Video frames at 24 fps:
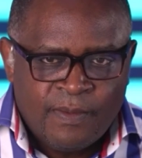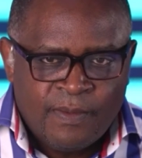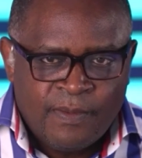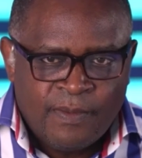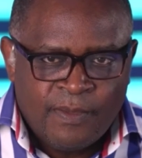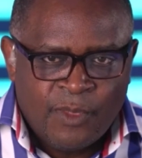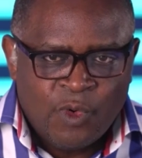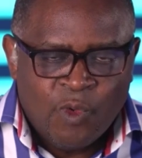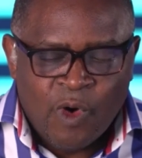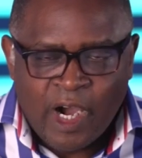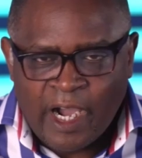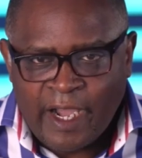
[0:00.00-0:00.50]

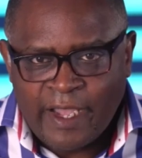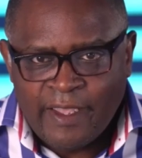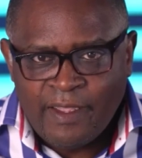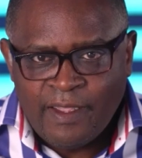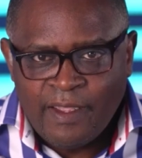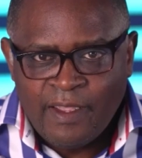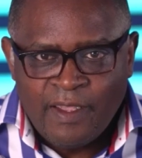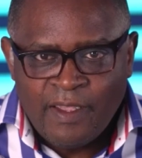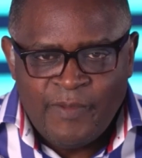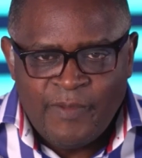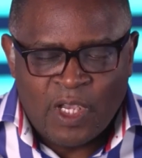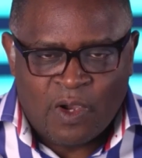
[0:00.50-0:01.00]
Why?
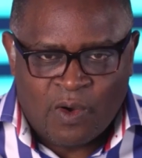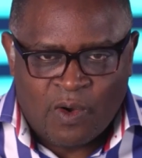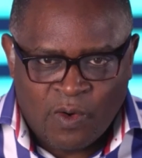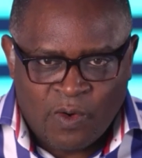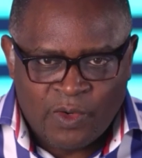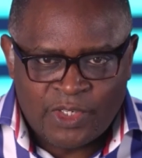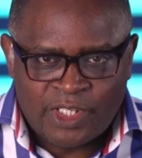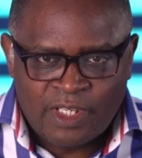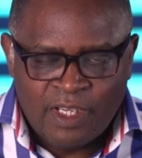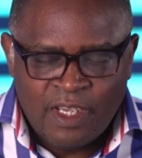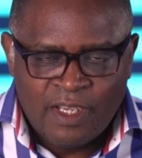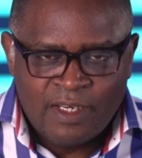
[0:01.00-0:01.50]

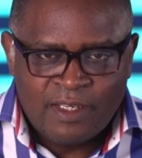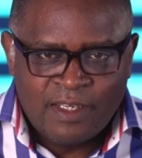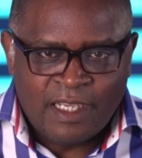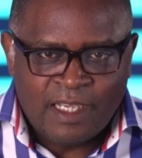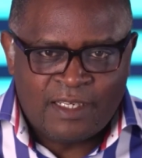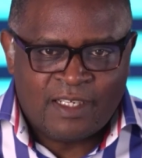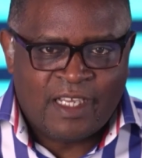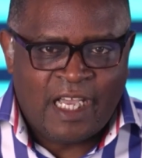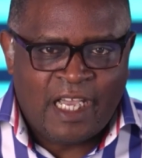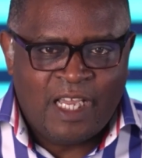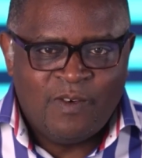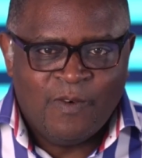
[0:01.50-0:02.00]
Because that
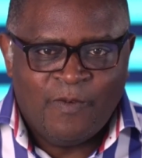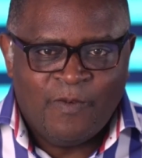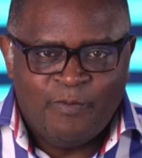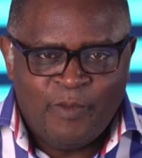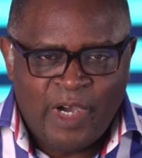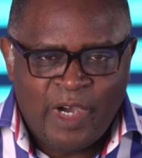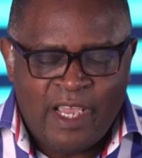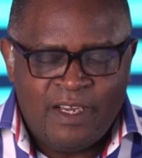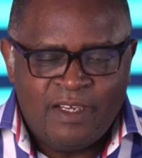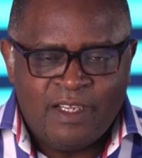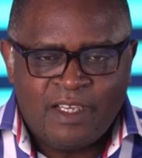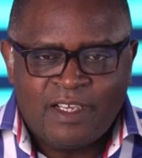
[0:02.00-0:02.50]
kind of
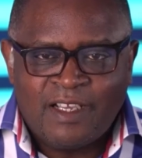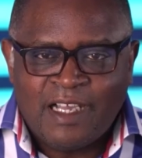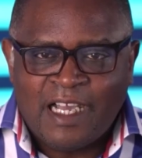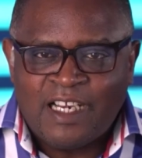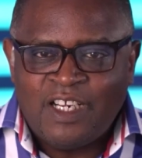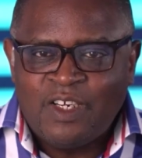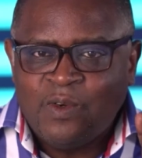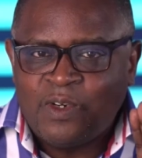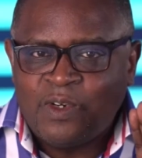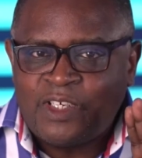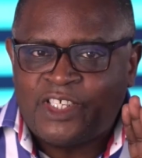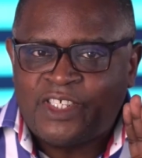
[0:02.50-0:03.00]
mind
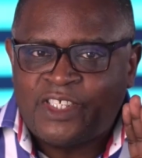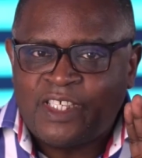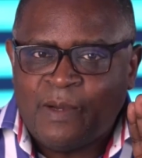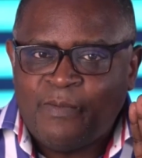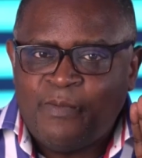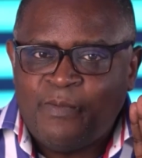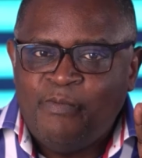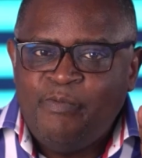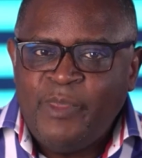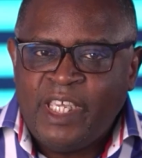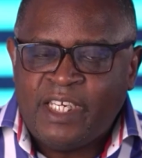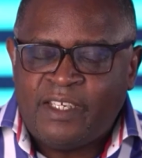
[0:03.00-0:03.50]
cannot
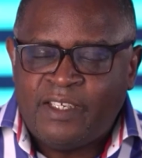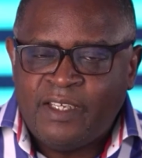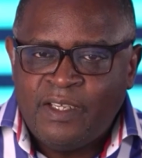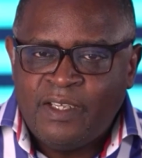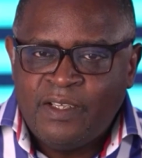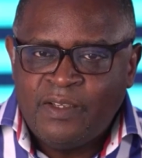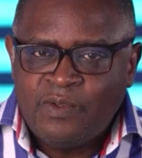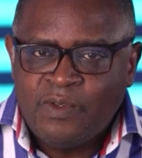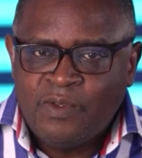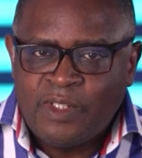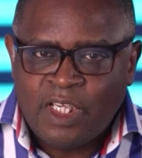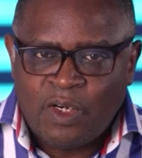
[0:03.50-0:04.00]
submit
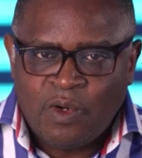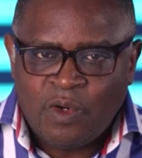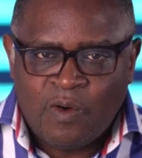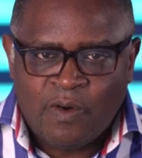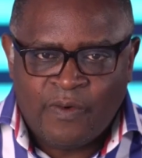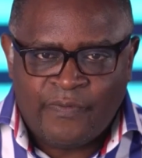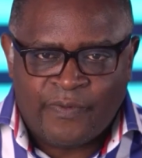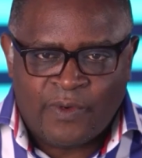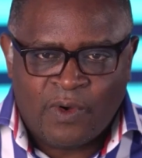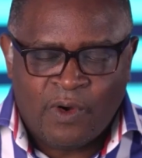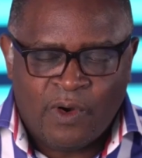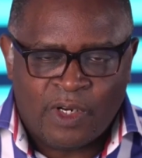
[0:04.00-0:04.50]
to the law
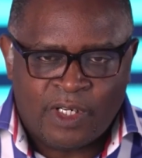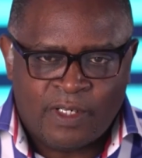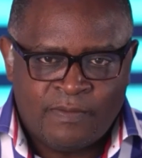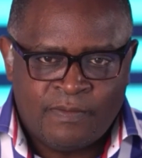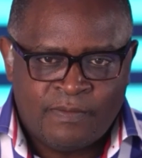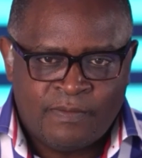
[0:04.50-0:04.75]
of God.